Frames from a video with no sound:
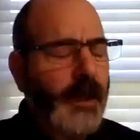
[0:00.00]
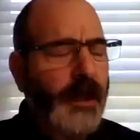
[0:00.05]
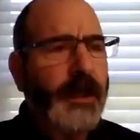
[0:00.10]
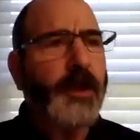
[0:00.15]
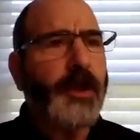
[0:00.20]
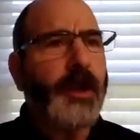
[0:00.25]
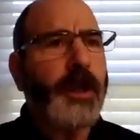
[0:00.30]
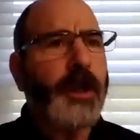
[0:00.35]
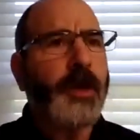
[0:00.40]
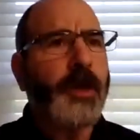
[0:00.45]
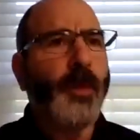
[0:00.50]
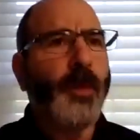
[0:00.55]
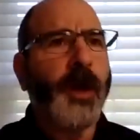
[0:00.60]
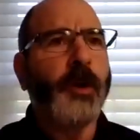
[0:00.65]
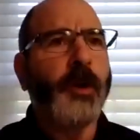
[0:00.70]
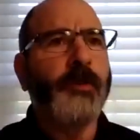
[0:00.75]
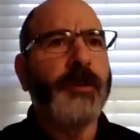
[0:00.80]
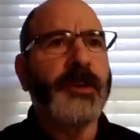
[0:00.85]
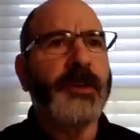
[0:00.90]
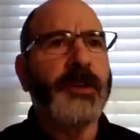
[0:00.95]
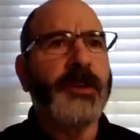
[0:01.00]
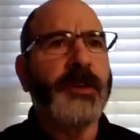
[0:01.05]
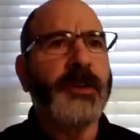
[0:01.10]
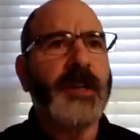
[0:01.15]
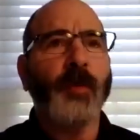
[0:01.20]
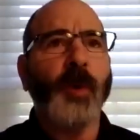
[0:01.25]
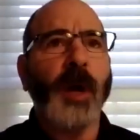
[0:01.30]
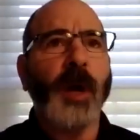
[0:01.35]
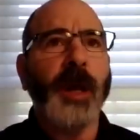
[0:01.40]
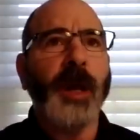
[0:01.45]
He went over to
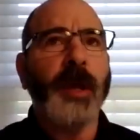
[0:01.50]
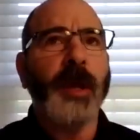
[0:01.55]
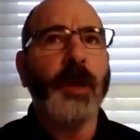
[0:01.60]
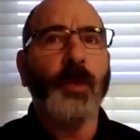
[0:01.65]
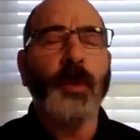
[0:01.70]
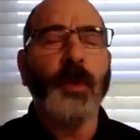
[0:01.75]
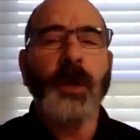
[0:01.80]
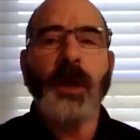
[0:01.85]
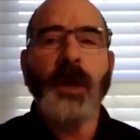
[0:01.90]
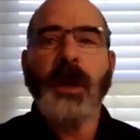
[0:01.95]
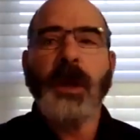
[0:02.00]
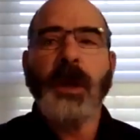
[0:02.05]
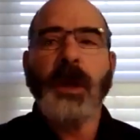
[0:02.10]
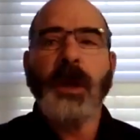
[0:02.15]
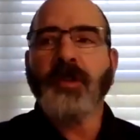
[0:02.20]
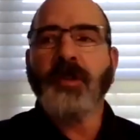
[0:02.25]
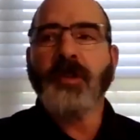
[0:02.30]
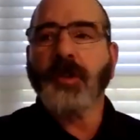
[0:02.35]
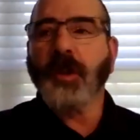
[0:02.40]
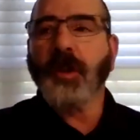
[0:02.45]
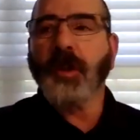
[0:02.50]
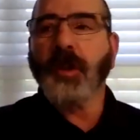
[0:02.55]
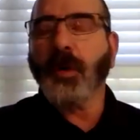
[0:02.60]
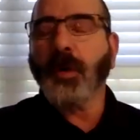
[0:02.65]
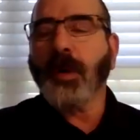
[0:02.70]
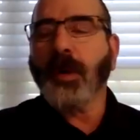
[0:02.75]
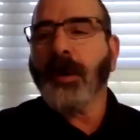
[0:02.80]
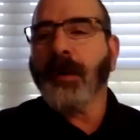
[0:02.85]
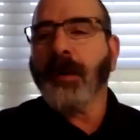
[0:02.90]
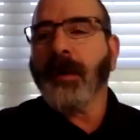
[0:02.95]
NYU, and
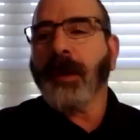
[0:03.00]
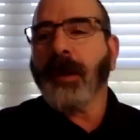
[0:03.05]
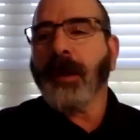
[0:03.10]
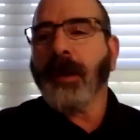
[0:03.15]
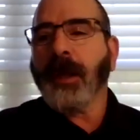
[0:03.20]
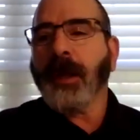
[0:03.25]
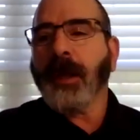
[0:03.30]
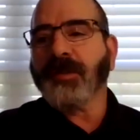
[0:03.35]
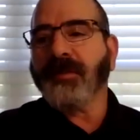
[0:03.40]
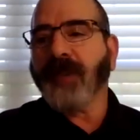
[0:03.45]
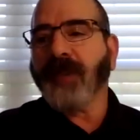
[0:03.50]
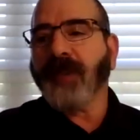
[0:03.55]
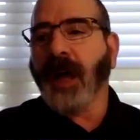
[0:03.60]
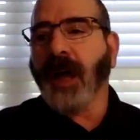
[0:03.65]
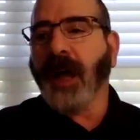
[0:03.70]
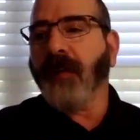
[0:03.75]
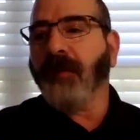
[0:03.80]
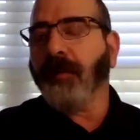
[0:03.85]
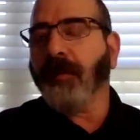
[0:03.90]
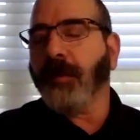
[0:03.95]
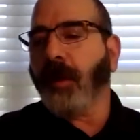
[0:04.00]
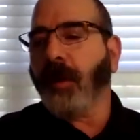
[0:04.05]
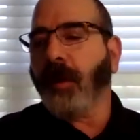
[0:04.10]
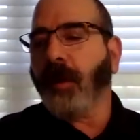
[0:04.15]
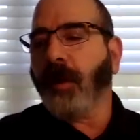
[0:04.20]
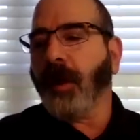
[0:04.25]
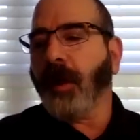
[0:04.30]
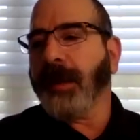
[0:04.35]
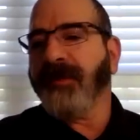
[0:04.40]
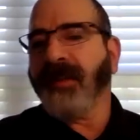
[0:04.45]
so he was involved with
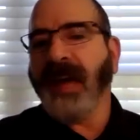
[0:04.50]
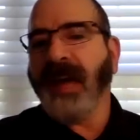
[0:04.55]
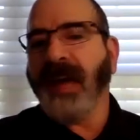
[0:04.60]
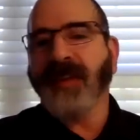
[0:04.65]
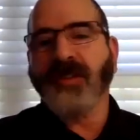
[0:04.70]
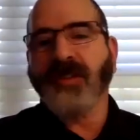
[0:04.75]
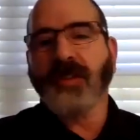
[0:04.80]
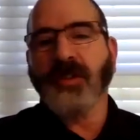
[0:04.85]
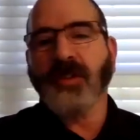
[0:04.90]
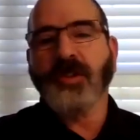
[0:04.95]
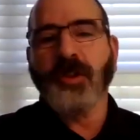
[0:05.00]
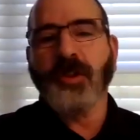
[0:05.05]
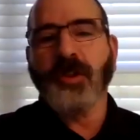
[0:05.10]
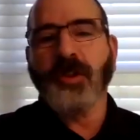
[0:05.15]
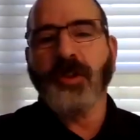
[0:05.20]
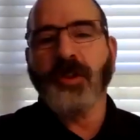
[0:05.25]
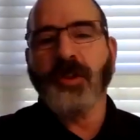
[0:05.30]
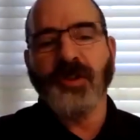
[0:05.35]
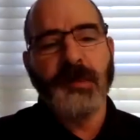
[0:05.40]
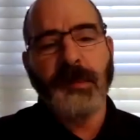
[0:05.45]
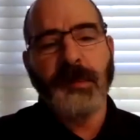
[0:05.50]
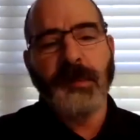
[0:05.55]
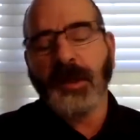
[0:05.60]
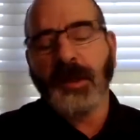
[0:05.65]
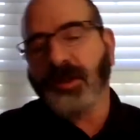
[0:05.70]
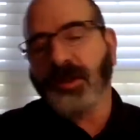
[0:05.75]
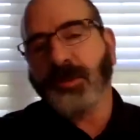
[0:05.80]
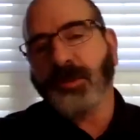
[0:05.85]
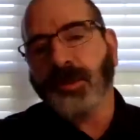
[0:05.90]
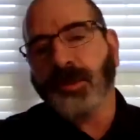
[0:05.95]
all the big vascular surgeons, but
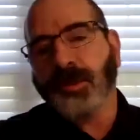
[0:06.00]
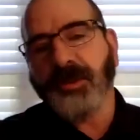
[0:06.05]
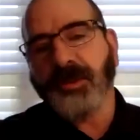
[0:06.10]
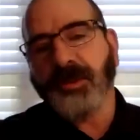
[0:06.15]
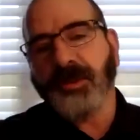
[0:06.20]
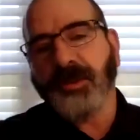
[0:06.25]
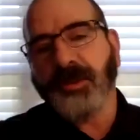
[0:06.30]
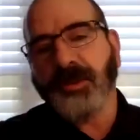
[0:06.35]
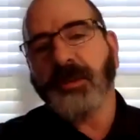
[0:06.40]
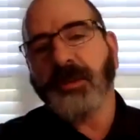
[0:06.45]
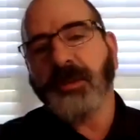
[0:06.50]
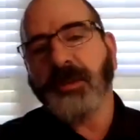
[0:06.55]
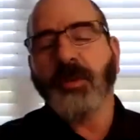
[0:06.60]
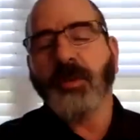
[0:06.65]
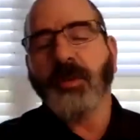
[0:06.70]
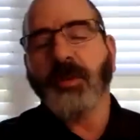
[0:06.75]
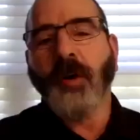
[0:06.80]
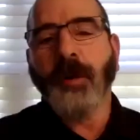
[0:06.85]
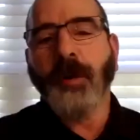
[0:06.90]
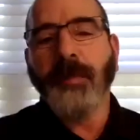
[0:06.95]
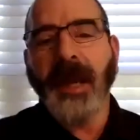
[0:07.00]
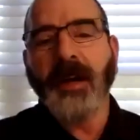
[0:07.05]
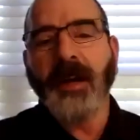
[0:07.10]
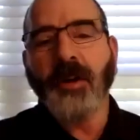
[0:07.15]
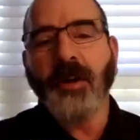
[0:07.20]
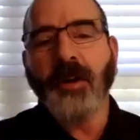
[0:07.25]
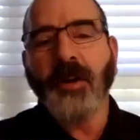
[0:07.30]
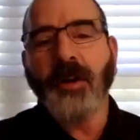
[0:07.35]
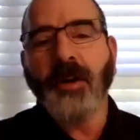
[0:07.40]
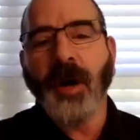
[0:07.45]
because he was a foreign medical
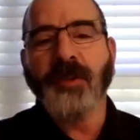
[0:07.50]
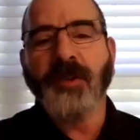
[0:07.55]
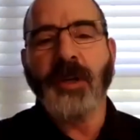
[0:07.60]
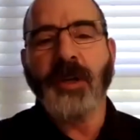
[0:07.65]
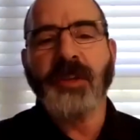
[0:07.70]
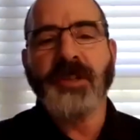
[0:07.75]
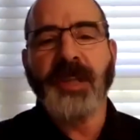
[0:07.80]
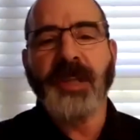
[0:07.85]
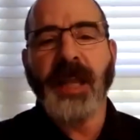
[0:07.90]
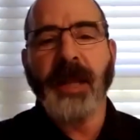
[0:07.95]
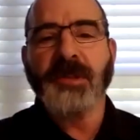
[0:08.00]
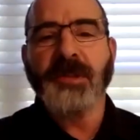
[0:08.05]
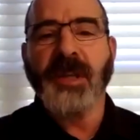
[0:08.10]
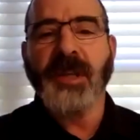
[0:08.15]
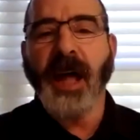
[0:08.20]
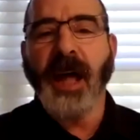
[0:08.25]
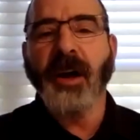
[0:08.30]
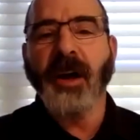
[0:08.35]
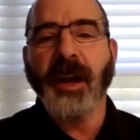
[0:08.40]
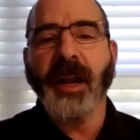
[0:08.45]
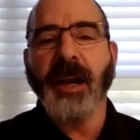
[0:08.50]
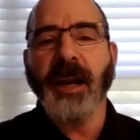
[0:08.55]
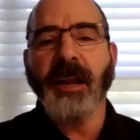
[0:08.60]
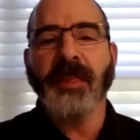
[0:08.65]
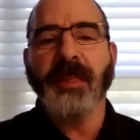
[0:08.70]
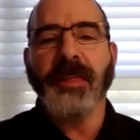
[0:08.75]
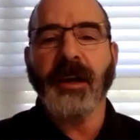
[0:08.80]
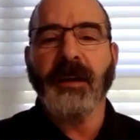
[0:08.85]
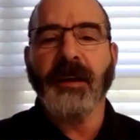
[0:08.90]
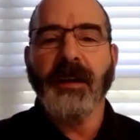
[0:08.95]
graduate, his name's not on
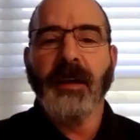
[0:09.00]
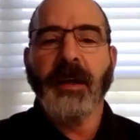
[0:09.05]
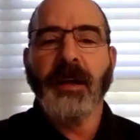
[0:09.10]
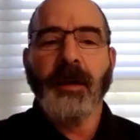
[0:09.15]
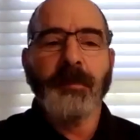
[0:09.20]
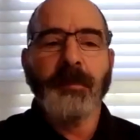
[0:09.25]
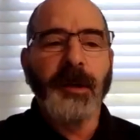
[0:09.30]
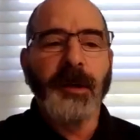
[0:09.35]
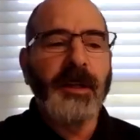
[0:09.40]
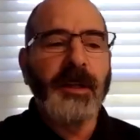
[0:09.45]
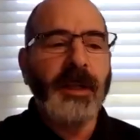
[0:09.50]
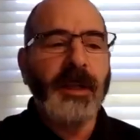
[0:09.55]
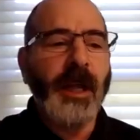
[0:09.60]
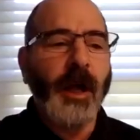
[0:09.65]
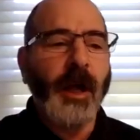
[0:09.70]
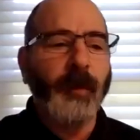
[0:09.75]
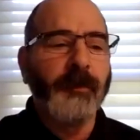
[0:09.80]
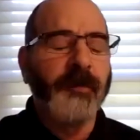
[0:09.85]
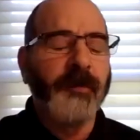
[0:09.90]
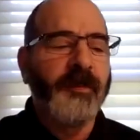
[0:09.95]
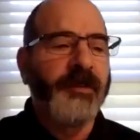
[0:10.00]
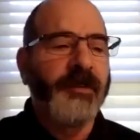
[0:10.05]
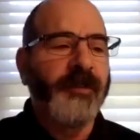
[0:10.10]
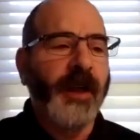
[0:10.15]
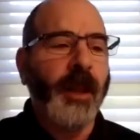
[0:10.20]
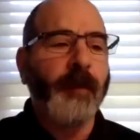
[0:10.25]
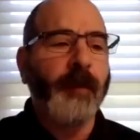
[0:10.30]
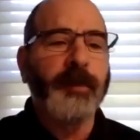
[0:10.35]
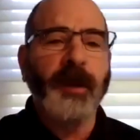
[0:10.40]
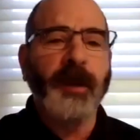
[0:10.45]
anything. But he helped
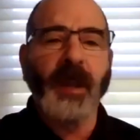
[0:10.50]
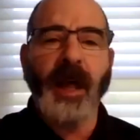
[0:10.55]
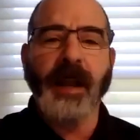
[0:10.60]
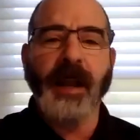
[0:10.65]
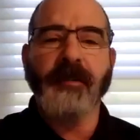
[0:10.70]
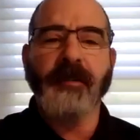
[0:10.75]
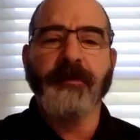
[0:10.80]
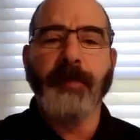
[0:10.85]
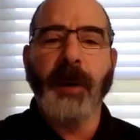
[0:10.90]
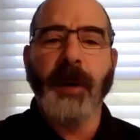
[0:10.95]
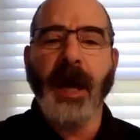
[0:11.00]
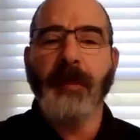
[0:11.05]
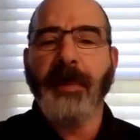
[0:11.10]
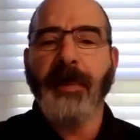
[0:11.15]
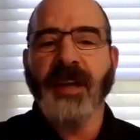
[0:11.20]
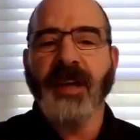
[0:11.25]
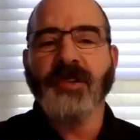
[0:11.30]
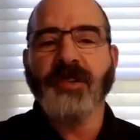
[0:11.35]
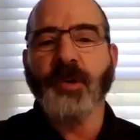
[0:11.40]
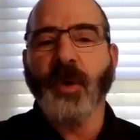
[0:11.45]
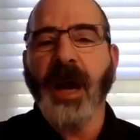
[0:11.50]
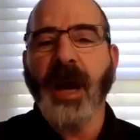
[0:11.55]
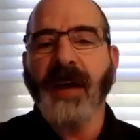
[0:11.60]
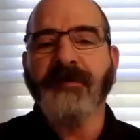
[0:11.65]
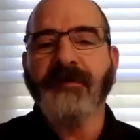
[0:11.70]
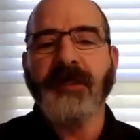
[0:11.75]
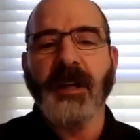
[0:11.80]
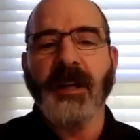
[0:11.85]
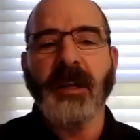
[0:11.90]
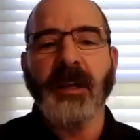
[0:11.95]
develop a lot of bypass
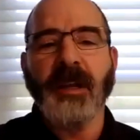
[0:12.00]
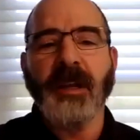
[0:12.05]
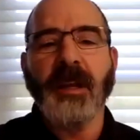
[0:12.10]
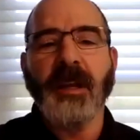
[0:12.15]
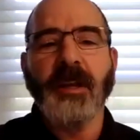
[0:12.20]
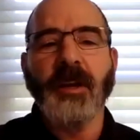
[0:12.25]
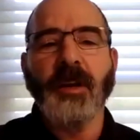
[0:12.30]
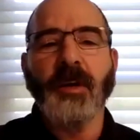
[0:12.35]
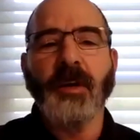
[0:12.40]
grafting.